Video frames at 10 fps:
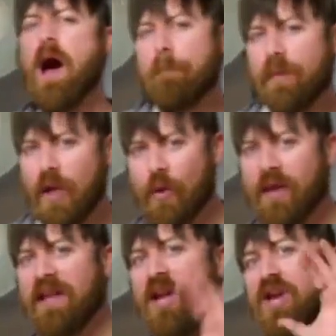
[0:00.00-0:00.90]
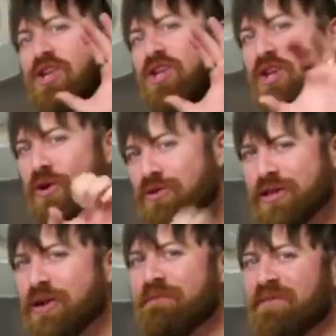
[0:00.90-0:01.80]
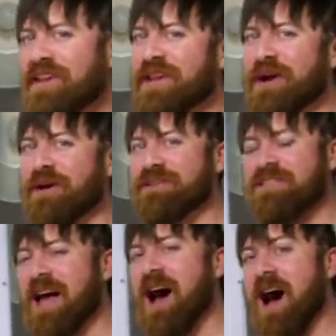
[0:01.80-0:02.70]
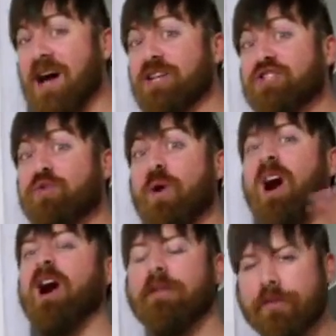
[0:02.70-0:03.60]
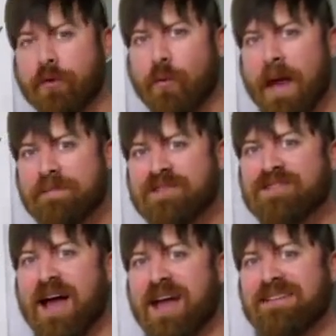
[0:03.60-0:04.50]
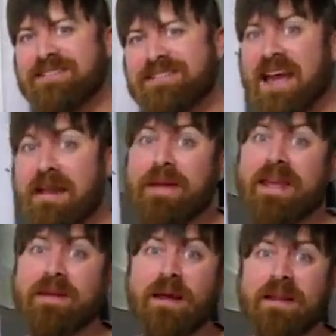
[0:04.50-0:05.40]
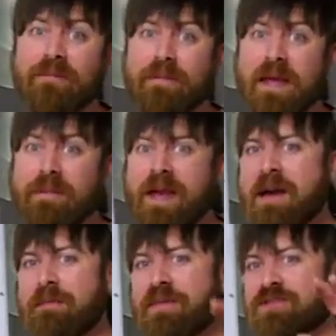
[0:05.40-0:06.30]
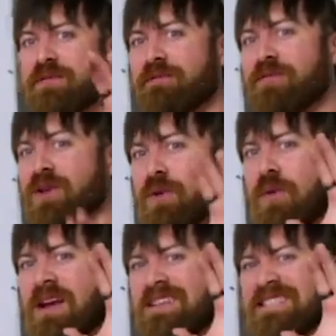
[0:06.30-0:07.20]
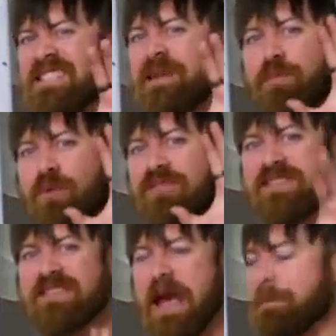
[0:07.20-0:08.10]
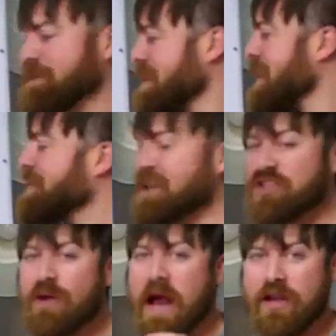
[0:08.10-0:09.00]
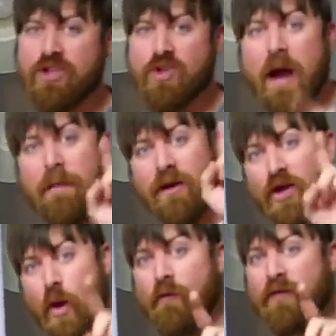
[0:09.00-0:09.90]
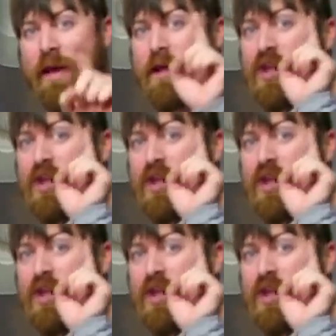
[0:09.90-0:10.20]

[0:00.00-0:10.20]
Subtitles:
uploading YouTube videos onto other websites and making money from them. But there's a few simple steps that you gotta do. I'm gonna go over them